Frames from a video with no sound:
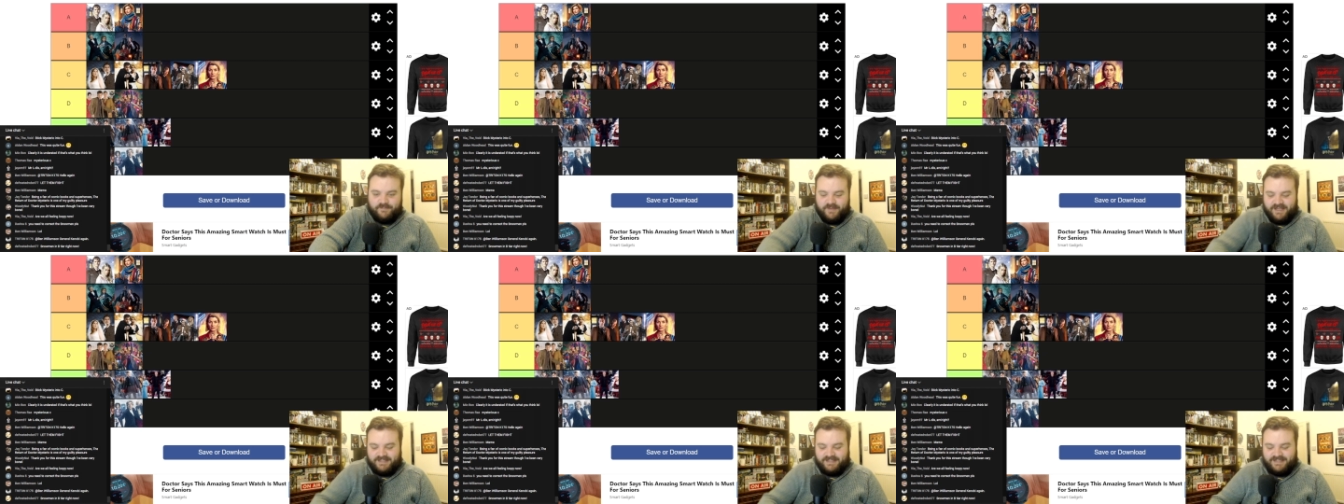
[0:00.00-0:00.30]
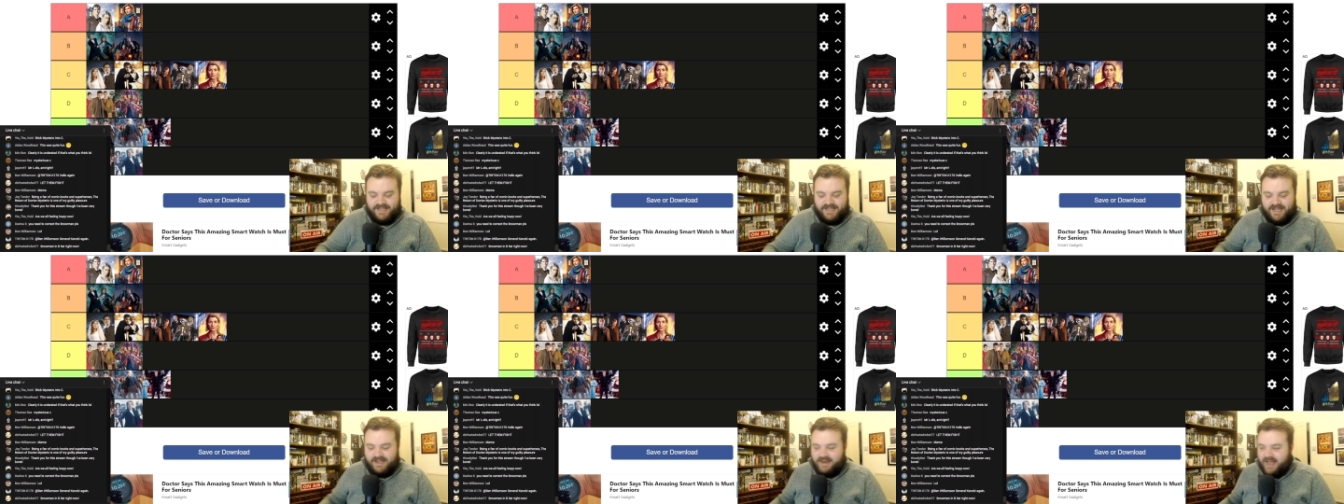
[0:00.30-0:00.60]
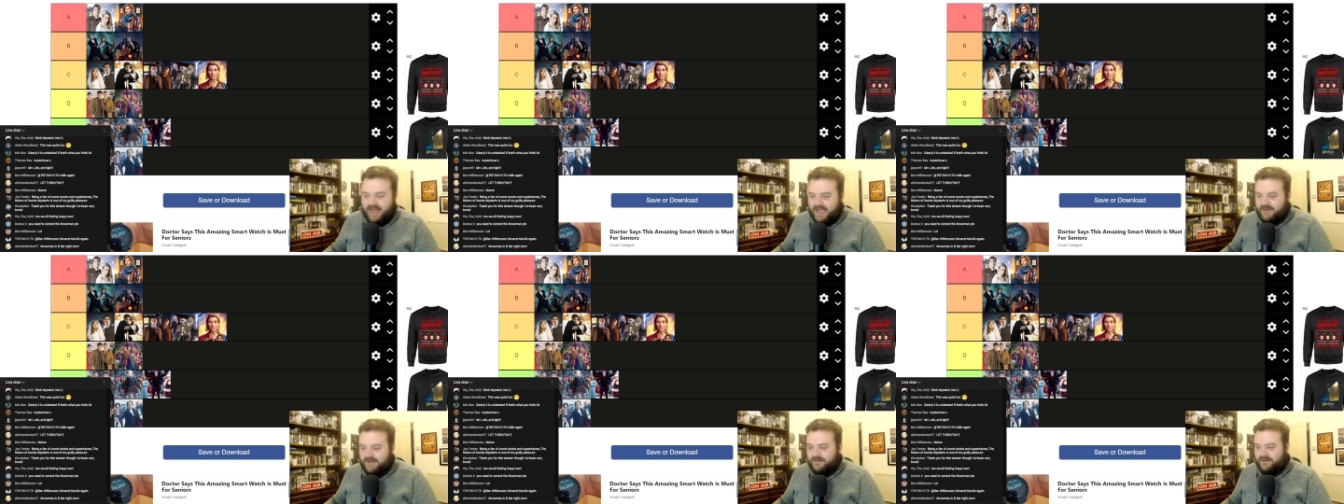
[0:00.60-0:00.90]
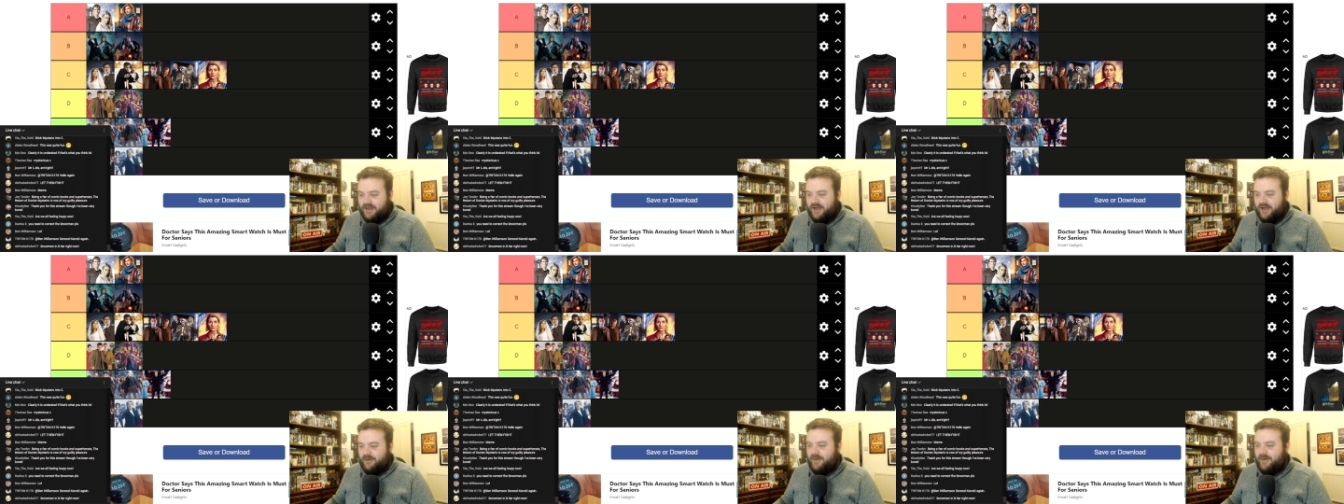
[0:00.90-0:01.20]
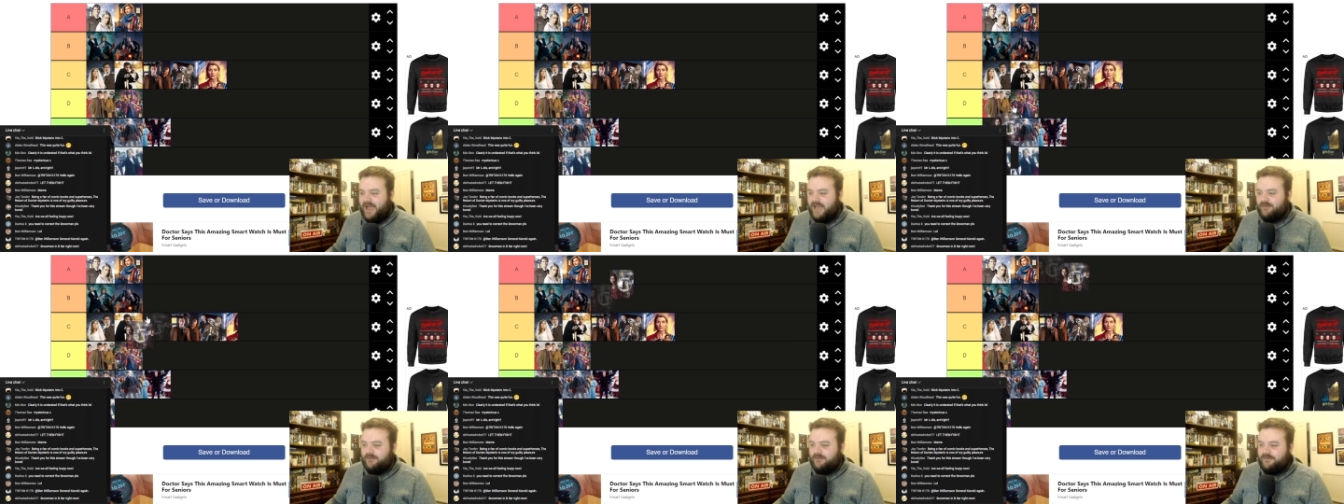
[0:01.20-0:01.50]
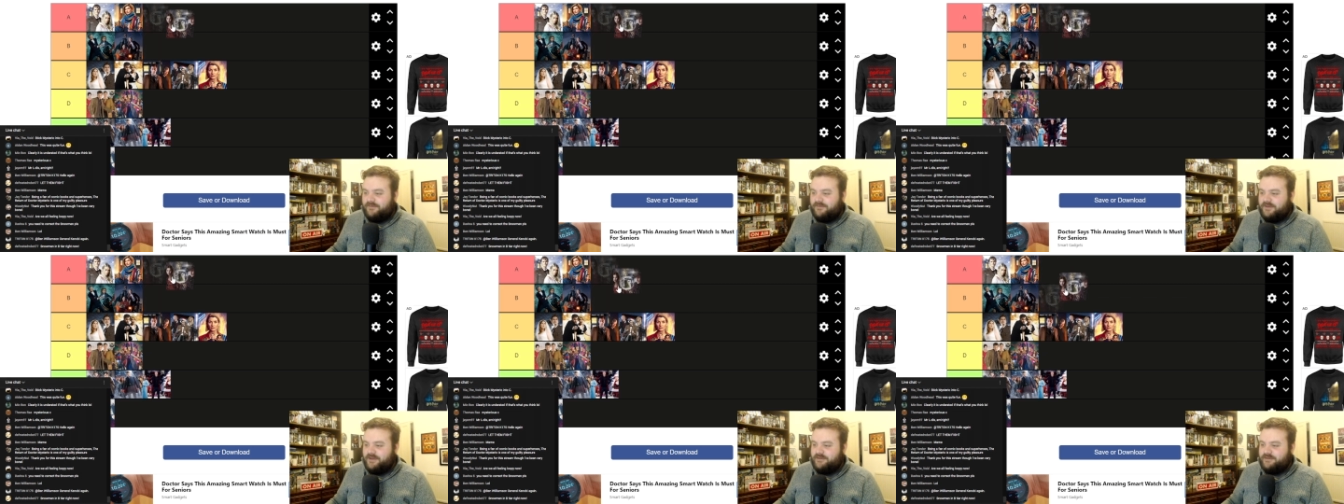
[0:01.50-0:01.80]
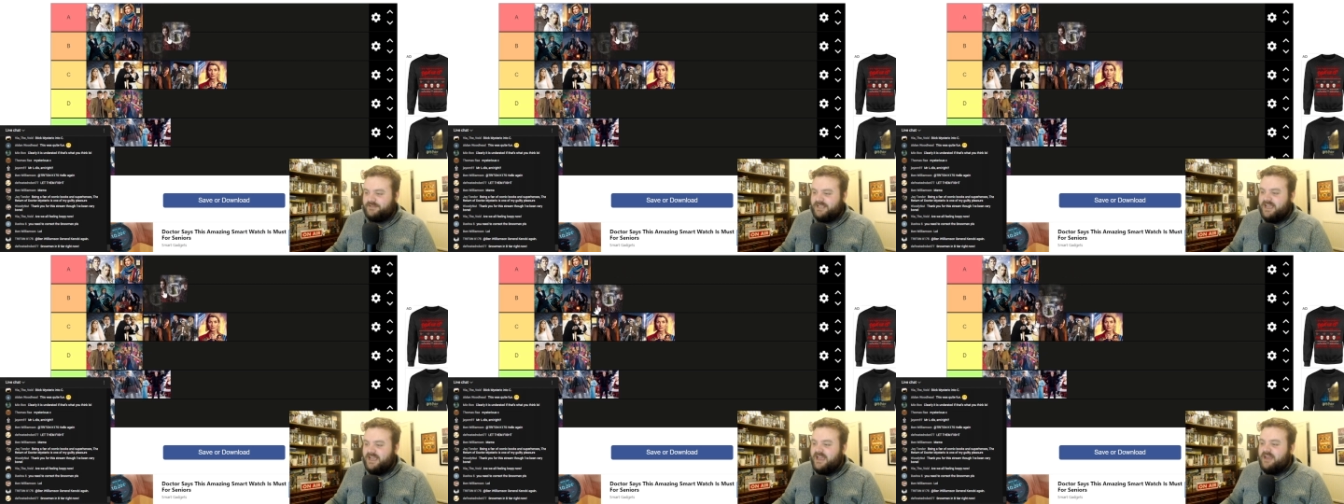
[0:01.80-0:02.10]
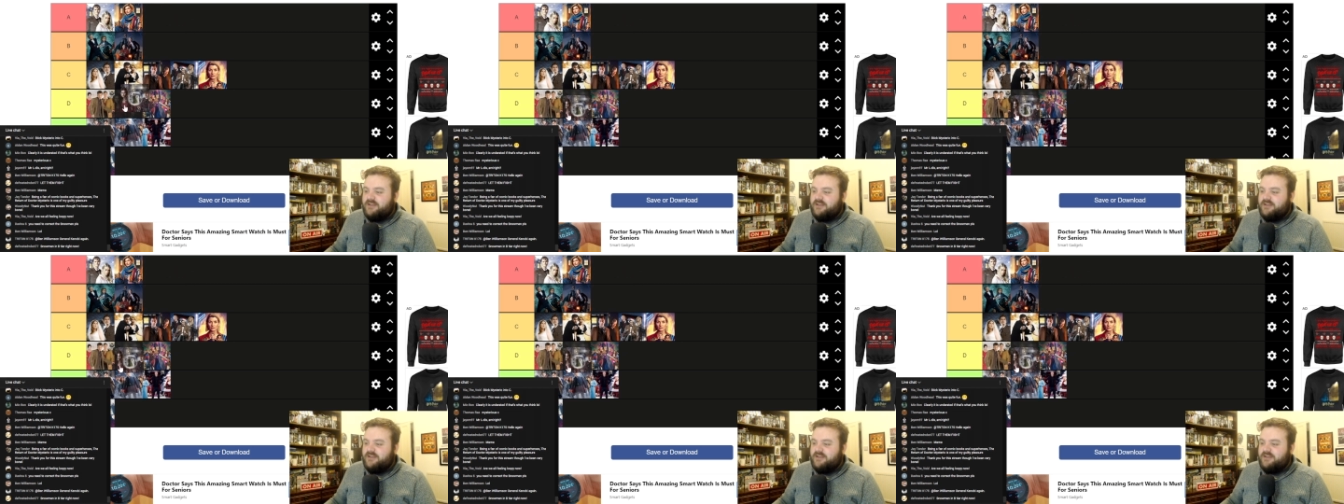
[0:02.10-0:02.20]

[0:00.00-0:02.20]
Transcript: is B tier. I no, I refuse.